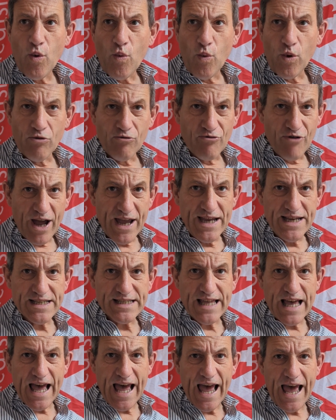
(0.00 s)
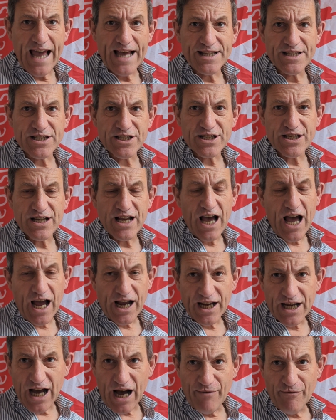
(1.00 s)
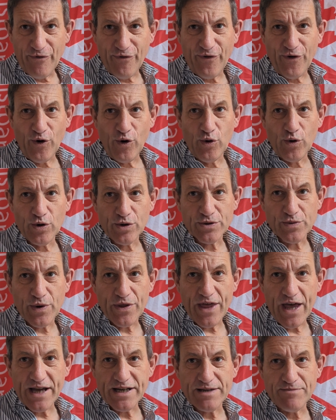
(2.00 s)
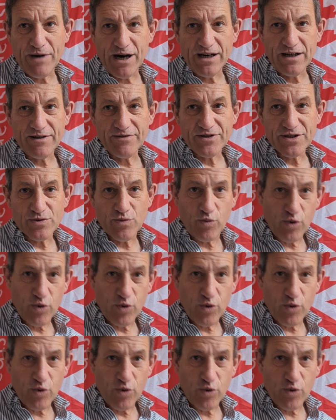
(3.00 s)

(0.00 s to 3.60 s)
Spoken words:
will raise their heads and come forward with their demands.